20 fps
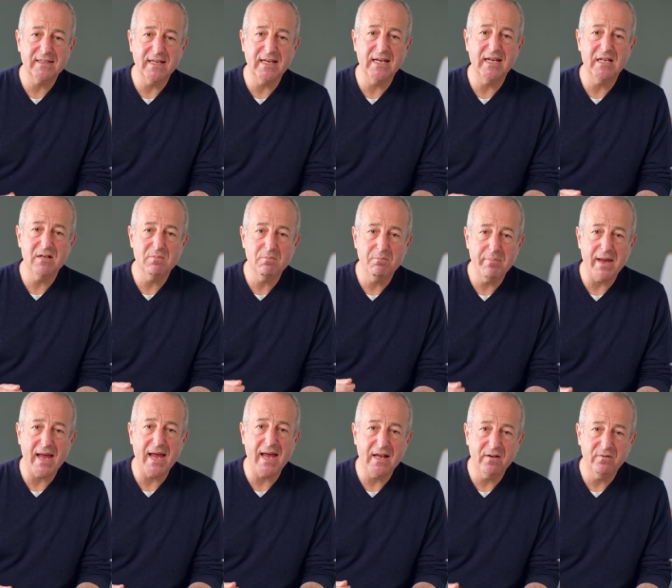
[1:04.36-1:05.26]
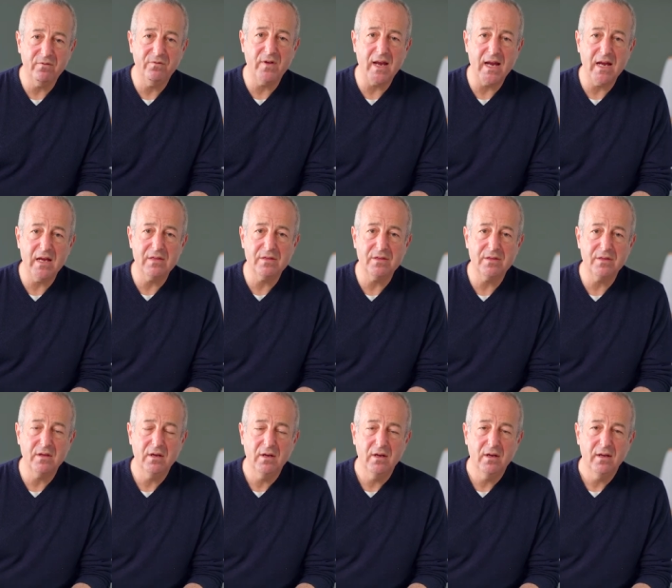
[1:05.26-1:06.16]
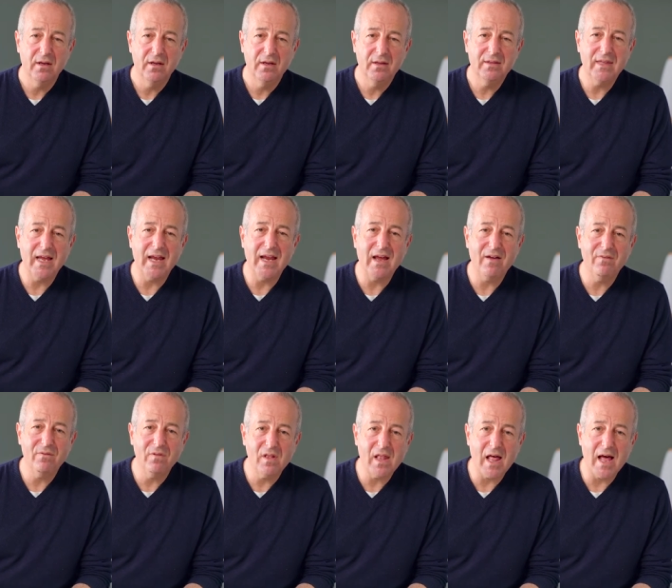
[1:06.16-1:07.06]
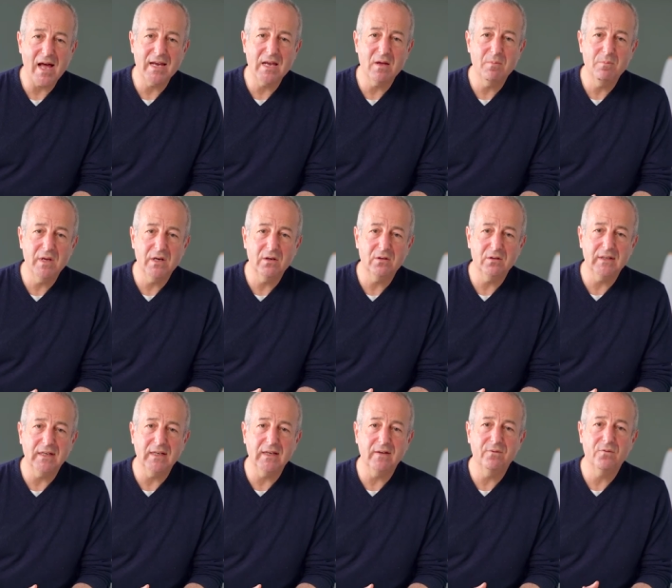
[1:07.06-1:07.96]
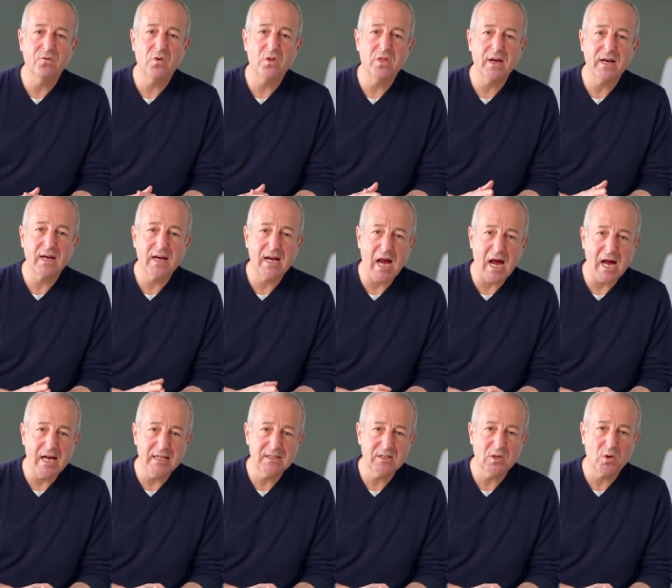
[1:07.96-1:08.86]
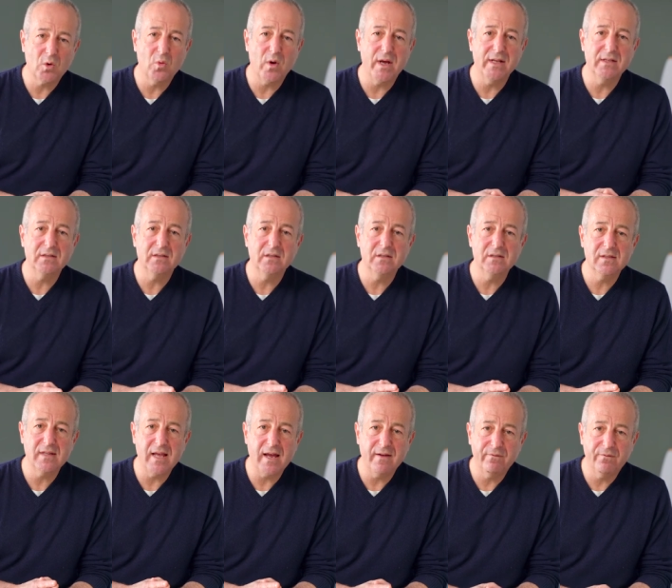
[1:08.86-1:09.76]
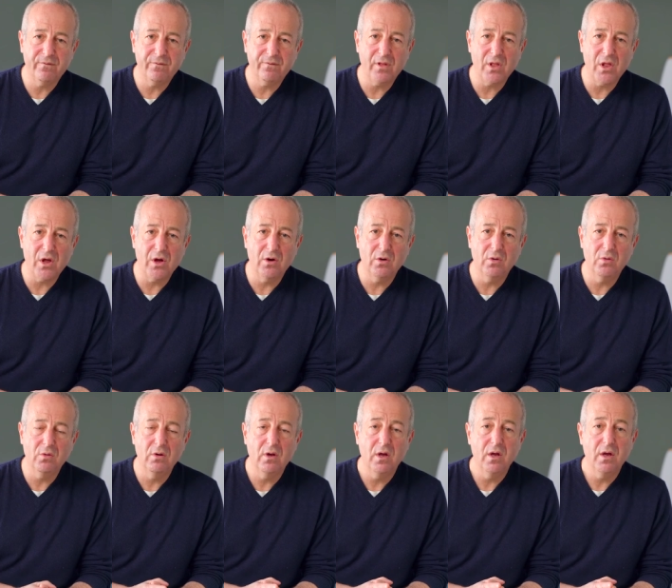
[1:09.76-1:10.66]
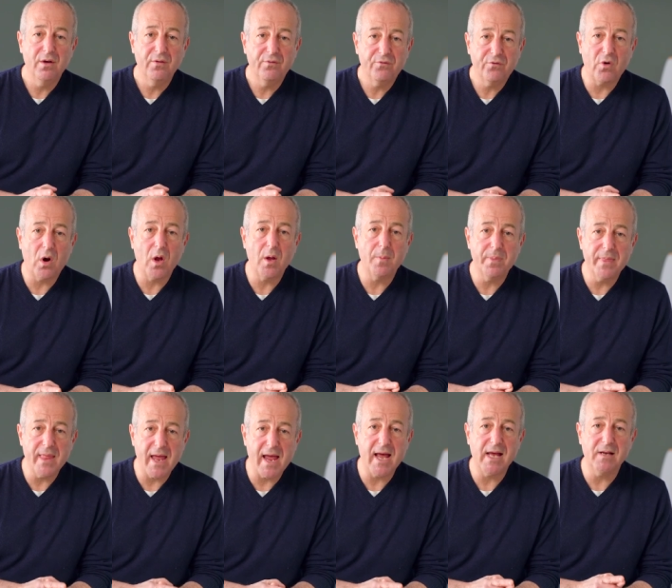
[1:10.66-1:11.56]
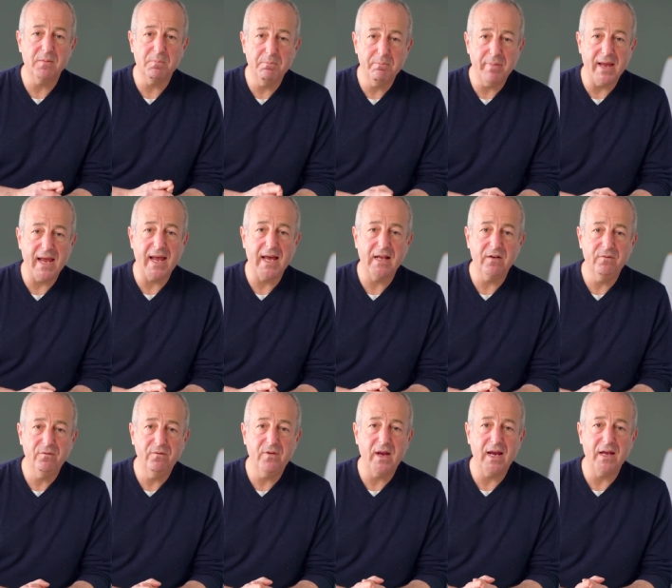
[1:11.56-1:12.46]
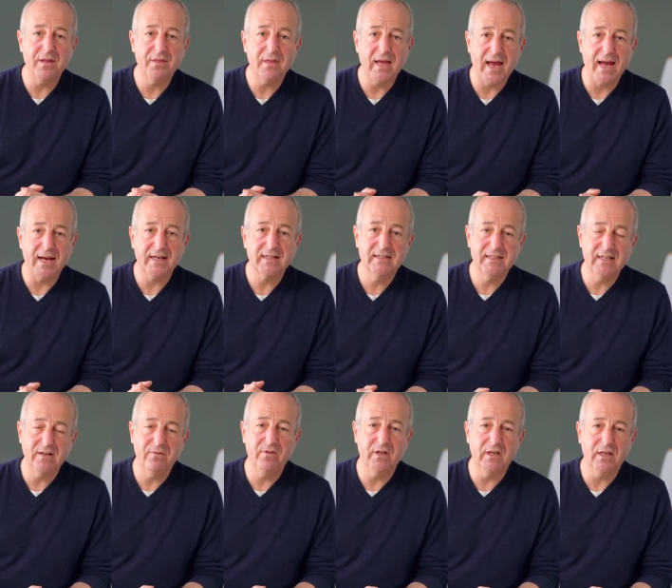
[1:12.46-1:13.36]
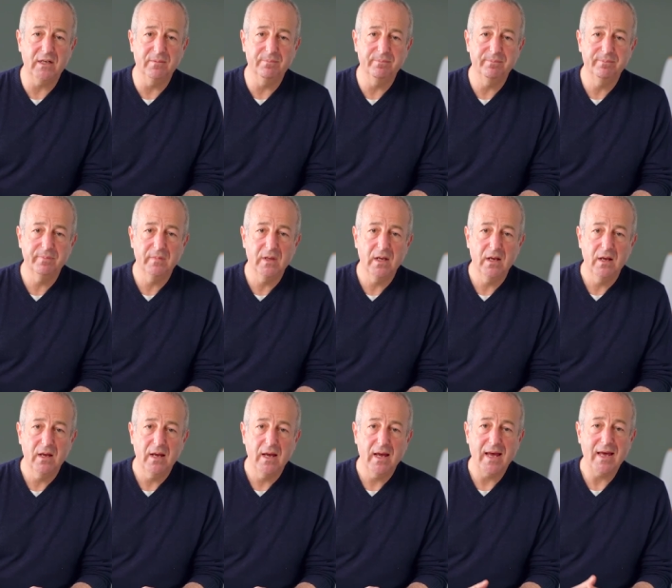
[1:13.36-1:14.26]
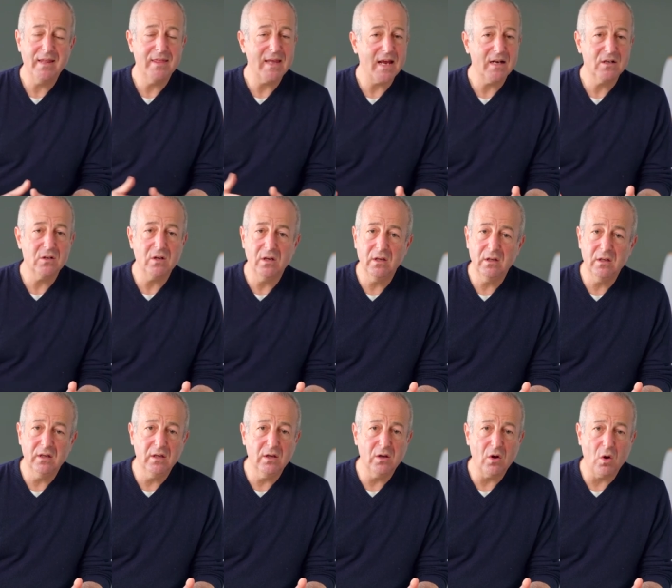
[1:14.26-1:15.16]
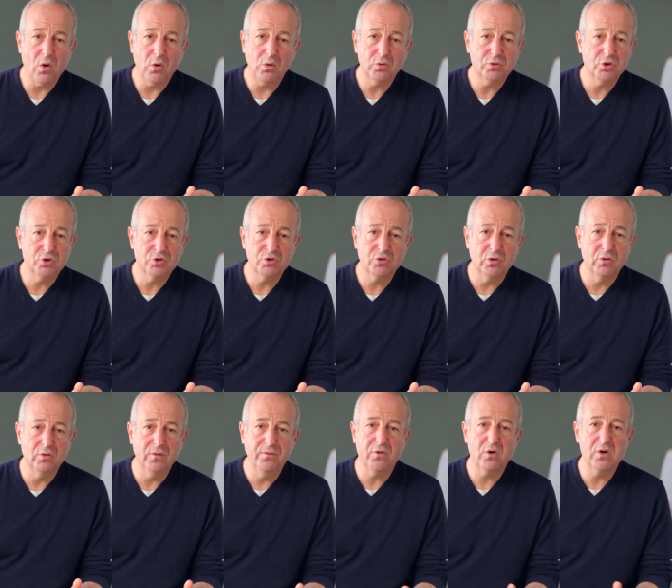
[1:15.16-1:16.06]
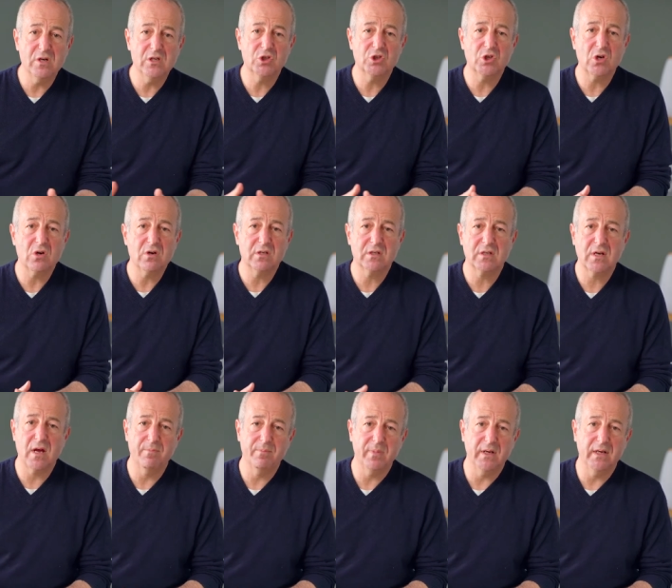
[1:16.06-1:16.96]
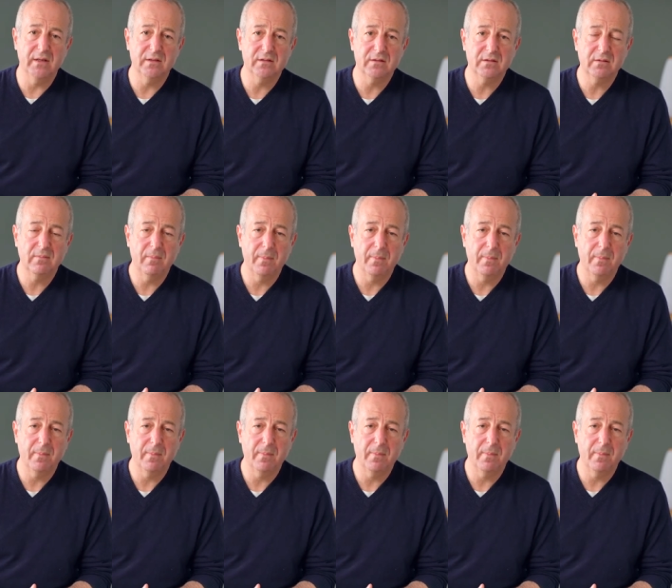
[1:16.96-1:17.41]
in bad faith, they have liability for the consequences that flow from that bad faith activity. And that holds true for insurance companies.